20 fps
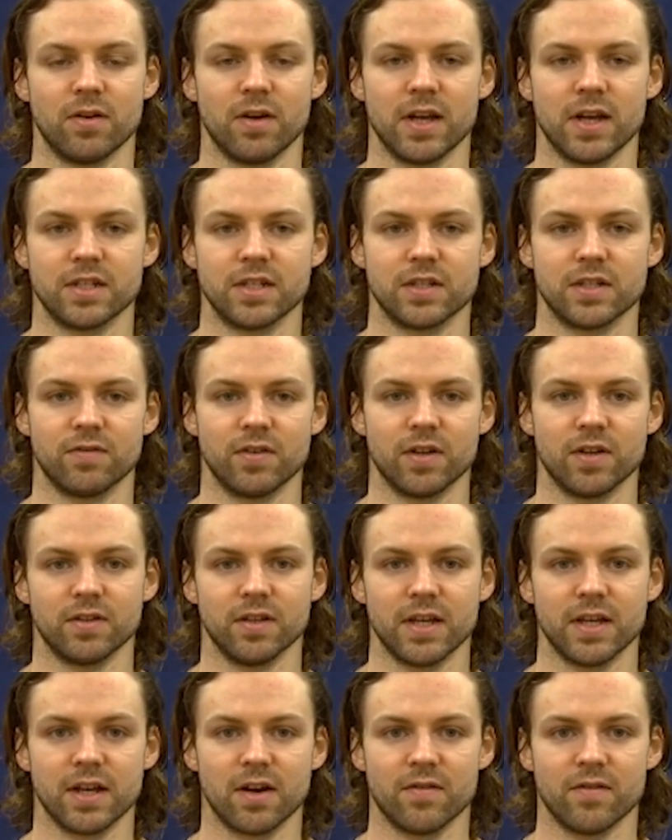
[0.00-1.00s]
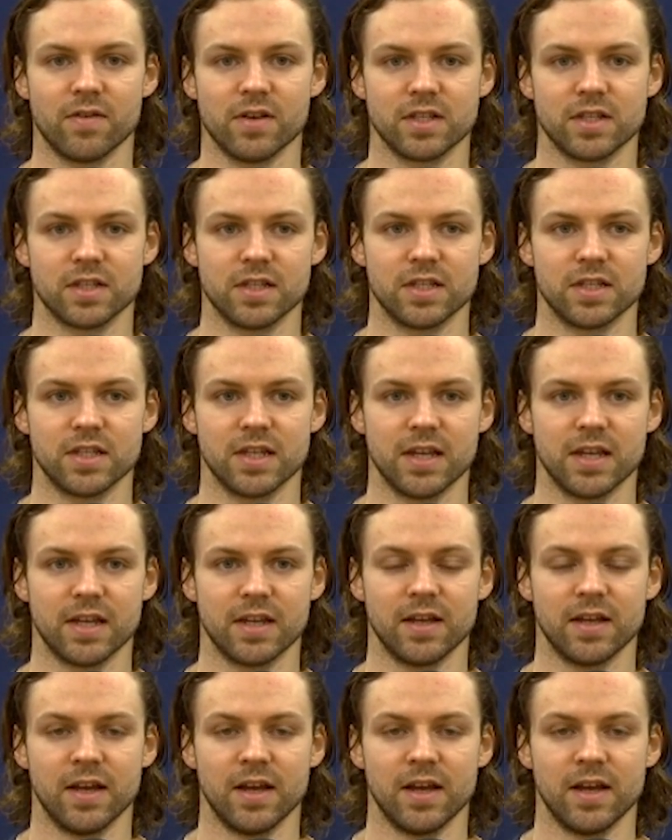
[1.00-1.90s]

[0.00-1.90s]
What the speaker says: I just felt like obviously staying